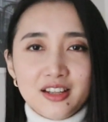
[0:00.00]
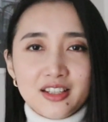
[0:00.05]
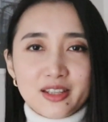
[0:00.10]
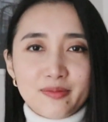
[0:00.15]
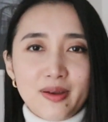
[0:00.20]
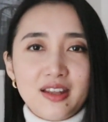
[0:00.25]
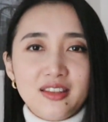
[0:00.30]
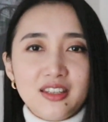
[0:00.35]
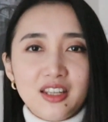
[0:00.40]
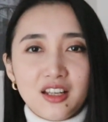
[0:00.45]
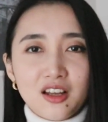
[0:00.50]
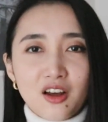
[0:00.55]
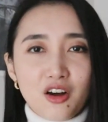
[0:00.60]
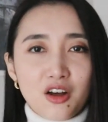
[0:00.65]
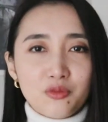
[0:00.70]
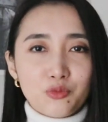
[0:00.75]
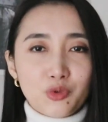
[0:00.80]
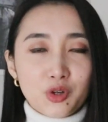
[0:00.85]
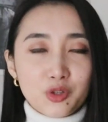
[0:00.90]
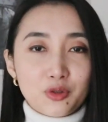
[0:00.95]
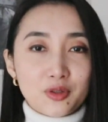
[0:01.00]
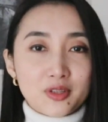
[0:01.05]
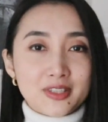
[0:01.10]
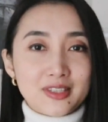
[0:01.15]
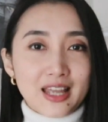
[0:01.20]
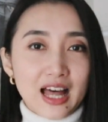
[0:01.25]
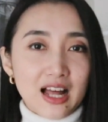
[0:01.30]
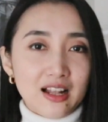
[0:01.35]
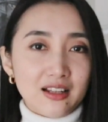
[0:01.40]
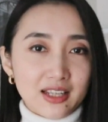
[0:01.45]
Depending on what your
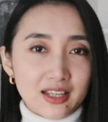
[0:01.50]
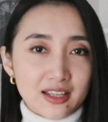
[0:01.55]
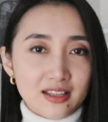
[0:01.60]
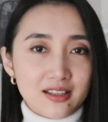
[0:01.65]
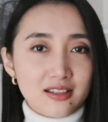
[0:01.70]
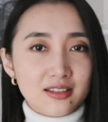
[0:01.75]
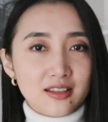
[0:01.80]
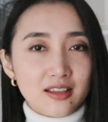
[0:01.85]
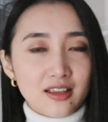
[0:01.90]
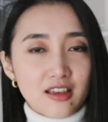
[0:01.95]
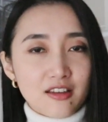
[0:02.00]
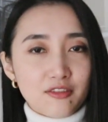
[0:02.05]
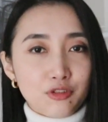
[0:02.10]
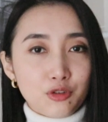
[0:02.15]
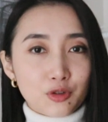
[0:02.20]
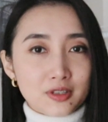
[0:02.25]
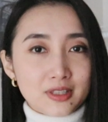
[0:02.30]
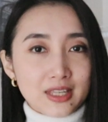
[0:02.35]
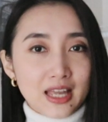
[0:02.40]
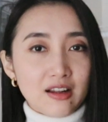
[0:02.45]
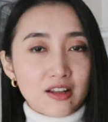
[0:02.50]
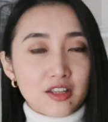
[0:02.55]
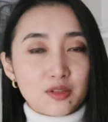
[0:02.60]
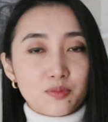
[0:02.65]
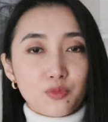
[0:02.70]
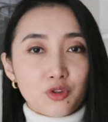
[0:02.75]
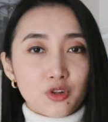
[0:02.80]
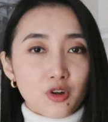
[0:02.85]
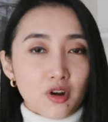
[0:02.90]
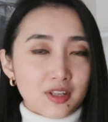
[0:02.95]
style is, if your style
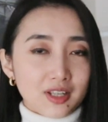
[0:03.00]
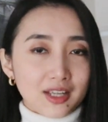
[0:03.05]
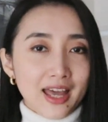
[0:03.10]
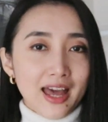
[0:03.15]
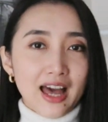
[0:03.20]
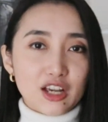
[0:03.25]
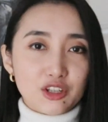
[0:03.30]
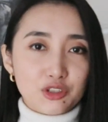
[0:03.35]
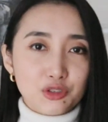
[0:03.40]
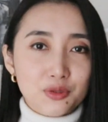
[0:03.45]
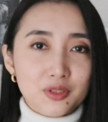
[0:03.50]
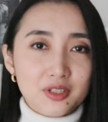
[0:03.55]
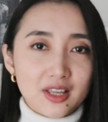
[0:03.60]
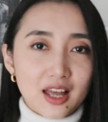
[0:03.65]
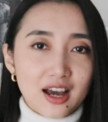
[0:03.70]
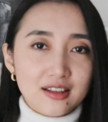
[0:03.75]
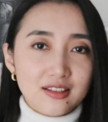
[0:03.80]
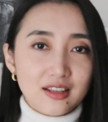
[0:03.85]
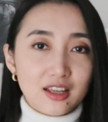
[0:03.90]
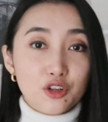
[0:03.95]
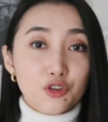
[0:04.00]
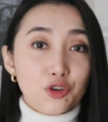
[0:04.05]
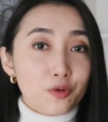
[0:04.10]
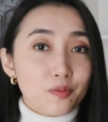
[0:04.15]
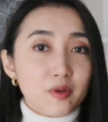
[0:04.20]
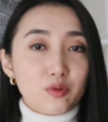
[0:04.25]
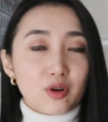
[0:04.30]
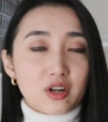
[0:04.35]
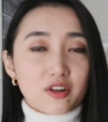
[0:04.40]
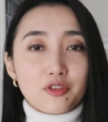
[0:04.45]
is more on the casual side, it
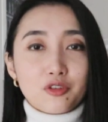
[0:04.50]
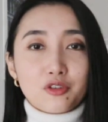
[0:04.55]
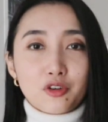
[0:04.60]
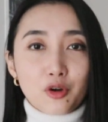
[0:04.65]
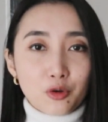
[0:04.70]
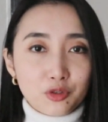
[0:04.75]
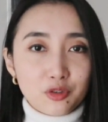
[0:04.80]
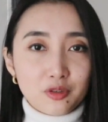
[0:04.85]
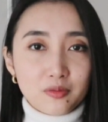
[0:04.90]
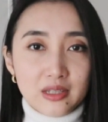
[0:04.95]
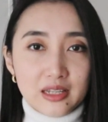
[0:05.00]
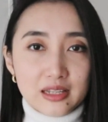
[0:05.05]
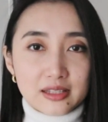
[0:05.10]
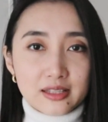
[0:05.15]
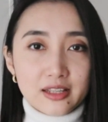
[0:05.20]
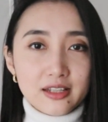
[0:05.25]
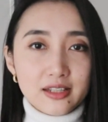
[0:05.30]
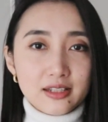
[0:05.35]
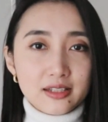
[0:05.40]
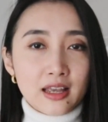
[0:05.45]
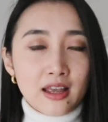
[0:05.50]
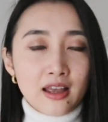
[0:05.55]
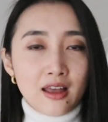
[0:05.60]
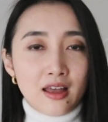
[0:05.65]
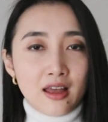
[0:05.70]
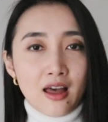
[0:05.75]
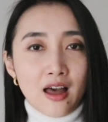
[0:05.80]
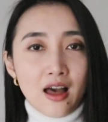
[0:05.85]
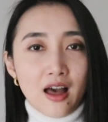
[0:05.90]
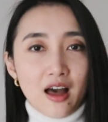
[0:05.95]
could be one of your go-to pieces.
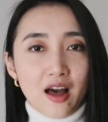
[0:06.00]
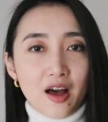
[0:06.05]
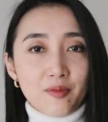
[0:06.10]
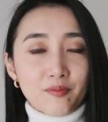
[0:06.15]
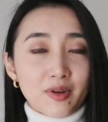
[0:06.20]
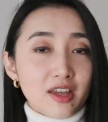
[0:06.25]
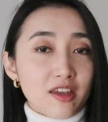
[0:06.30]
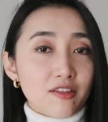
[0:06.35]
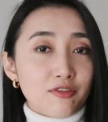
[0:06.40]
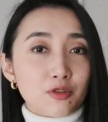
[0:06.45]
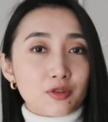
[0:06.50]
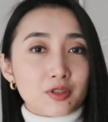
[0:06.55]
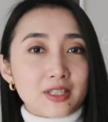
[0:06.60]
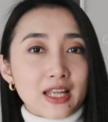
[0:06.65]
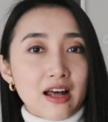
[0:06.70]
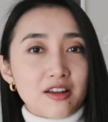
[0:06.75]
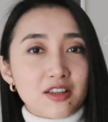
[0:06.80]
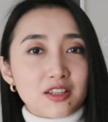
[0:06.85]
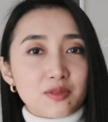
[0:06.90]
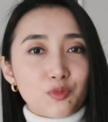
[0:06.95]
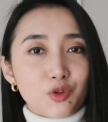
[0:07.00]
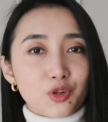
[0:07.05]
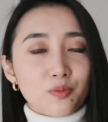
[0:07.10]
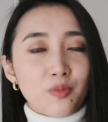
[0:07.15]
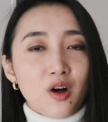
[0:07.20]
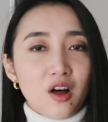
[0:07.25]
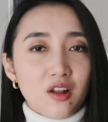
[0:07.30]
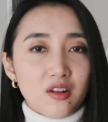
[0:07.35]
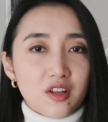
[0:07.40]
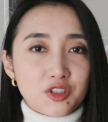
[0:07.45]
But if your style is more
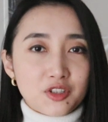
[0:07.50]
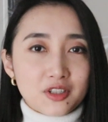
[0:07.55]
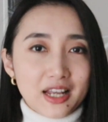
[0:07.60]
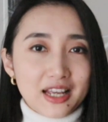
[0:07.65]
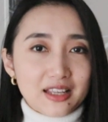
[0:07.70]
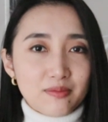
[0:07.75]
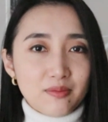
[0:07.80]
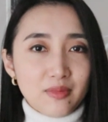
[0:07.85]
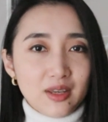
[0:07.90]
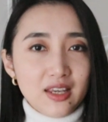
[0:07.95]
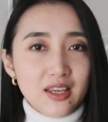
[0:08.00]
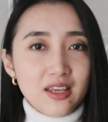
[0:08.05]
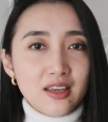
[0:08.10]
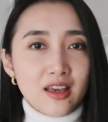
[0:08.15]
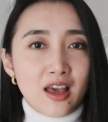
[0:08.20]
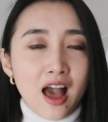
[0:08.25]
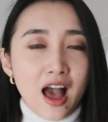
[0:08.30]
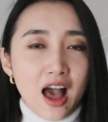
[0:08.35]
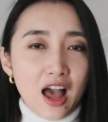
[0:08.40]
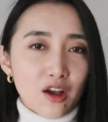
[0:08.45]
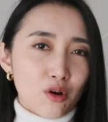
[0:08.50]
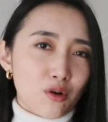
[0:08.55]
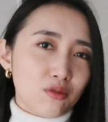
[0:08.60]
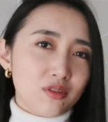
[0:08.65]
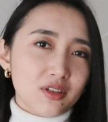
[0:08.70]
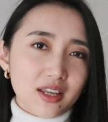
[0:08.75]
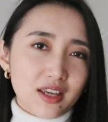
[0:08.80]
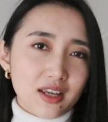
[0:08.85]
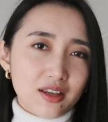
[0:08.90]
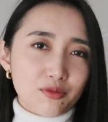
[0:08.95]
polished like me, I
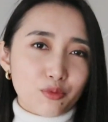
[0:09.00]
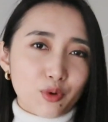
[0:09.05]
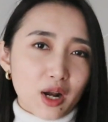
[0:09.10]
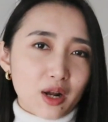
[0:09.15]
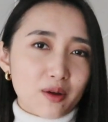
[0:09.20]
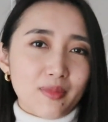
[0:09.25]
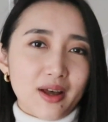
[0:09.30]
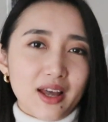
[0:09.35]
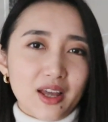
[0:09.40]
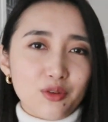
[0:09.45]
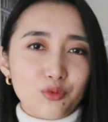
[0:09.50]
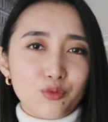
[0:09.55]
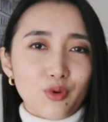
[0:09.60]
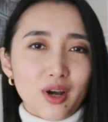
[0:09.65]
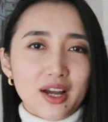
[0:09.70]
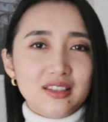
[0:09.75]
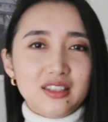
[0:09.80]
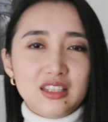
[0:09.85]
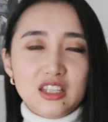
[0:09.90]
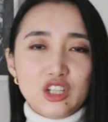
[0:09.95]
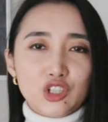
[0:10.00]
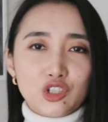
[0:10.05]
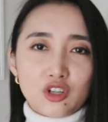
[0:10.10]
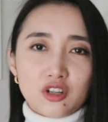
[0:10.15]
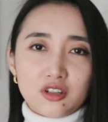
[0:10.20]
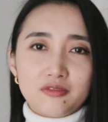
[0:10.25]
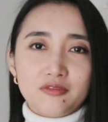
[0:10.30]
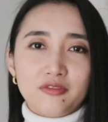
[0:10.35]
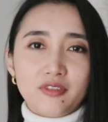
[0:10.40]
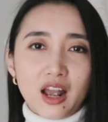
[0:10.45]
only wear my white
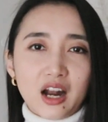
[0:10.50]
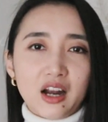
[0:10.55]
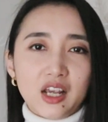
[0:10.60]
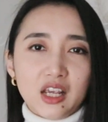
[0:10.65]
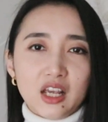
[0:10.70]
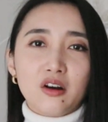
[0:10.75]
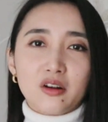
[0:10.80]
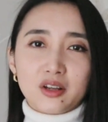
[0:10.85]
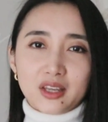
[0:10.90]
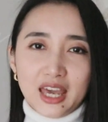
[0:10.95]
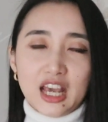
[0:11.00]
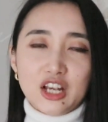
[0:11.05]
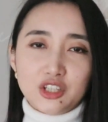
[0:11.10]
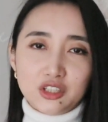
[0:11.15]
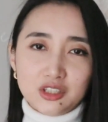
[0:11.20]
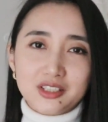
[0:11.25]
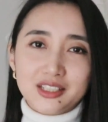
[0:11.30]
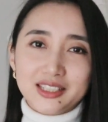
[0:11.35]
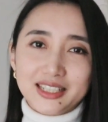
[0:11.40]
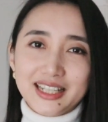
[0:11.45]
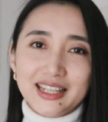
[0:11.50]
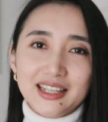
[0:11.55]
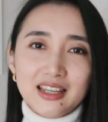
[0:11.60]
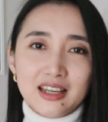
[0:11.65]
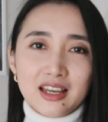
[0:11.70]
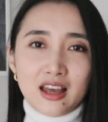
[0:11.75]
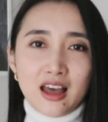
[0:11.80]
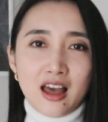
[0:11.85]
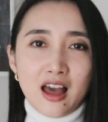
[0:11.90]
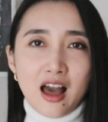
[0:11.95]
t-shirt very occasionally,
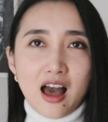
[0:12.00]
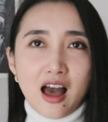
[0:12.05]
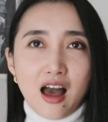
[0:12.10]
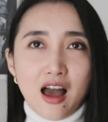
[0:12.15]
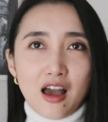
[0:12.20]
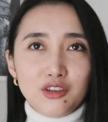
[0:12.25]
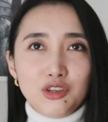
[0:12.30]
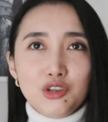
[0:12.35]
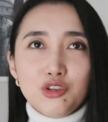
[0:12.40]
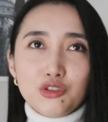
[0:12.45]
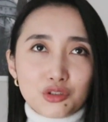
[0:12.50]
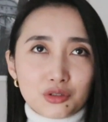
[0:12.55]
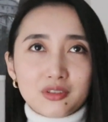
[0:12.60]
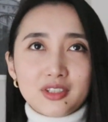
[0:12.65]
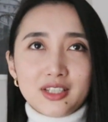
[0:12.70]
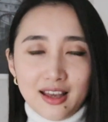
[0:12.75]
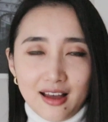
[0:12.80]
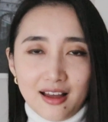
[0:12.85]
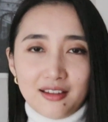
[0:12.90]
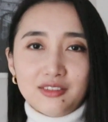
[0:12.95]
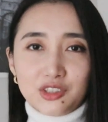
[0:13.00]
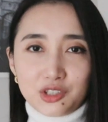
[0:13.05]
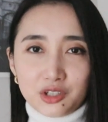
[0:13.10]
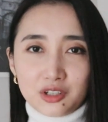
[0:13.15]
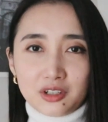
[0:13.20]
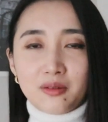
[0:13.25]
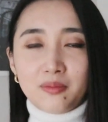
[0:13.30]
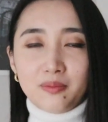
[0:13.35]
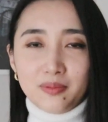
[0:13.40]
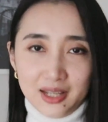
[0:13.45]
usually
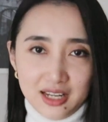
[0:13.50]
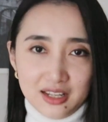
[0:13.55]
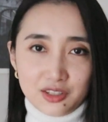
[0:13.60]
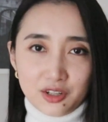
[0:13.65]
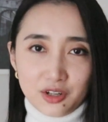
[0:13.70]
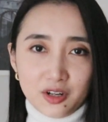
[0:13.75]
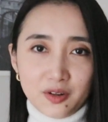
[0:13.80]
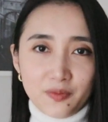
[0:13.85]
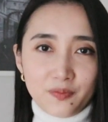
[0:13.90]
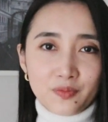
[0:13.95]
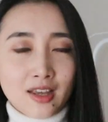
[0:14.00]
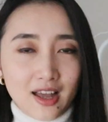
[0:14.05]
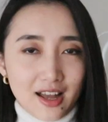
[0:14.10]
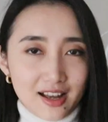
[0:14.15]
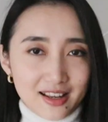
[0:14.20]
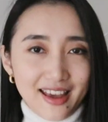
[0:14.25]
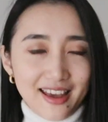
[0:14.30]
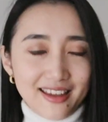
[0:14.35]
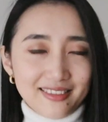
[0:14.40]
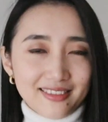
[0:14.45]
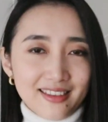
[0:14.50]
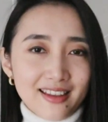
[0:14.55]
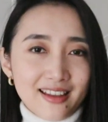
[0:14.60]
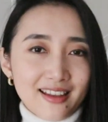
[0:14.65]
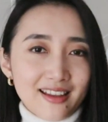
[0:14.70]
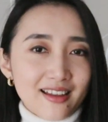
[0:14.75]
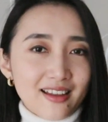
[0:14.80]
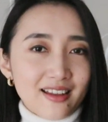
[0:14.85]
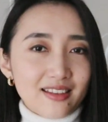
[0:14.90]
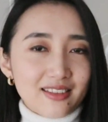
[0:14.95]
under a blazer. Again,
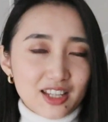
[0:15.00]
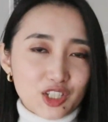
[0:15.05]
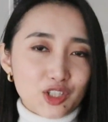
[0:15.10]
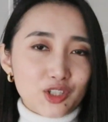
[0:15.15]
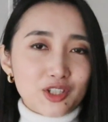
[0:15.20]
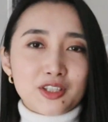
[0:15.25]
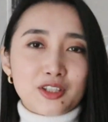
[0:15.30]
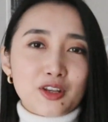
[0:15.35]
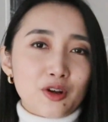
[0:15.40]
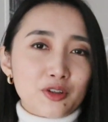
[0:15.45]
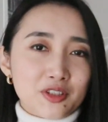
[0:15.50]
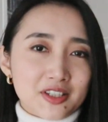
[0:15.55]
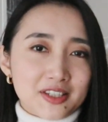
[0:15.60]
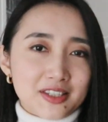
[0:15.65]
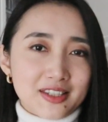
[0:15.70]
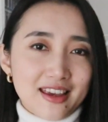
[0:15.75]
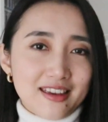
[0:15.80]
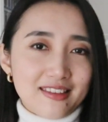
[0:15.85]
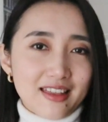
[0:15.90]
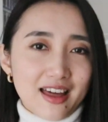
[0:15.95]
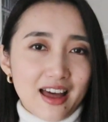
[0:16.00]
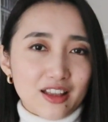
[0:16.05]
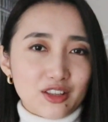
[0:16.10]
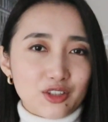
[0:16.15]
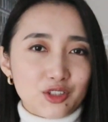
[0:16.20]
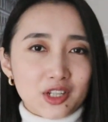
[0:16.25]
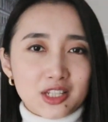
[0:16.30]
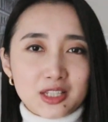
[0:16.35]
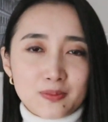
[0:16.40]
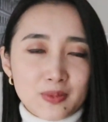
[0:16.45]
this just goes to say
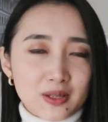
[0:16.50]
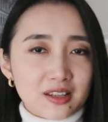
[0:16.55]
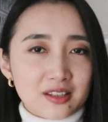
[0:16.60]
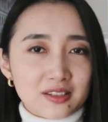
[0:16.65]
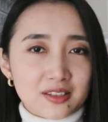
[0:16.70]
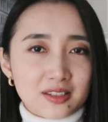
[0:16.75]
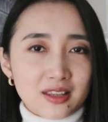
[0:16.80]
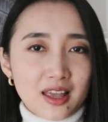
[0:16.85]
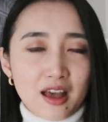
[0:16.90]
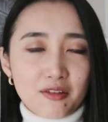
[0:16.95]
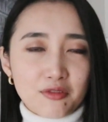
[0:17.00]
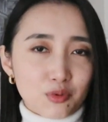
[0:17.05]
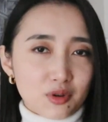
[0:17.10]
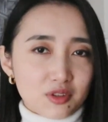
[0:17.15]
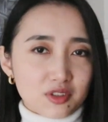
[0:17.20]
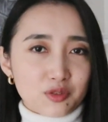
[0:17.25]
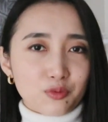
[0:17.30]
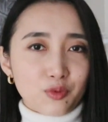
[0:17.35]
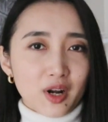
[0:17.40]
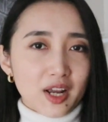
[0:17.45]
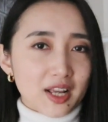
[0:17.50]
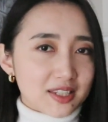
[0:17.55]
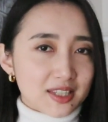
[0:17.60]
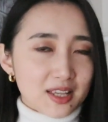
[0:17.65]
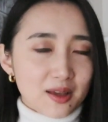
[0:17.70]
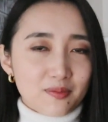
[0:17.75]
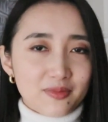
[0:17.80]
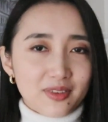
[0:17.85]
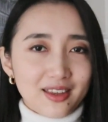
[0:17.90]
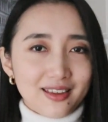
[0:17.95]
that just because everyone's wearing
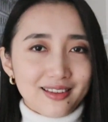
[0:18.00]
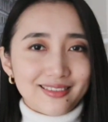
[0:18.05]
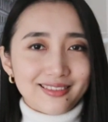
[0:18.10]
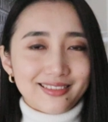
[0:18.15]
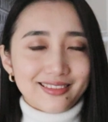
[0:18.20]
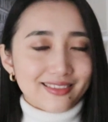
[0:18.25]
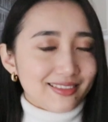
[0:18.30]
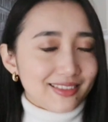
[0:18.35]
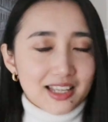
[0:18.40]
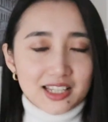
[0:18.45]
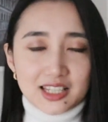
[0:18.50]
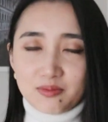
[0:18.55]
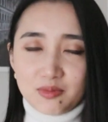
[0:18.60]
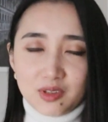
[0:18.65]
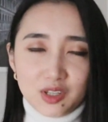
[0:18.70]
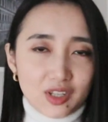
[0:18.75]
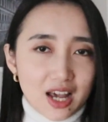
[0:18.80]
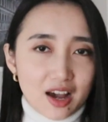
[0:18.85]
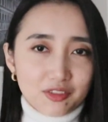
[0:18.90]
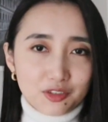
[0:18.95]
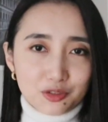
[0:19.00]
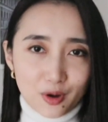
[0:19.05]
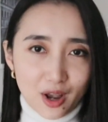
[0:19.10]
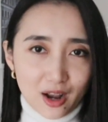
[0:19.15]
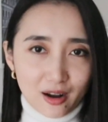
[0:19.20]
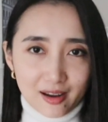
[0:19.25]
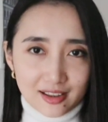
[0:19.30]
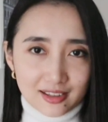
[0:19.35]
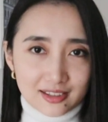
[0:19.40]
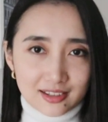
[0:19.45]
something doesn't mean you have to
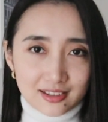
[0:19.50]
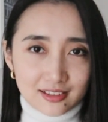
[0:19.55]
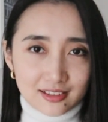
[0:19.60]
wear it.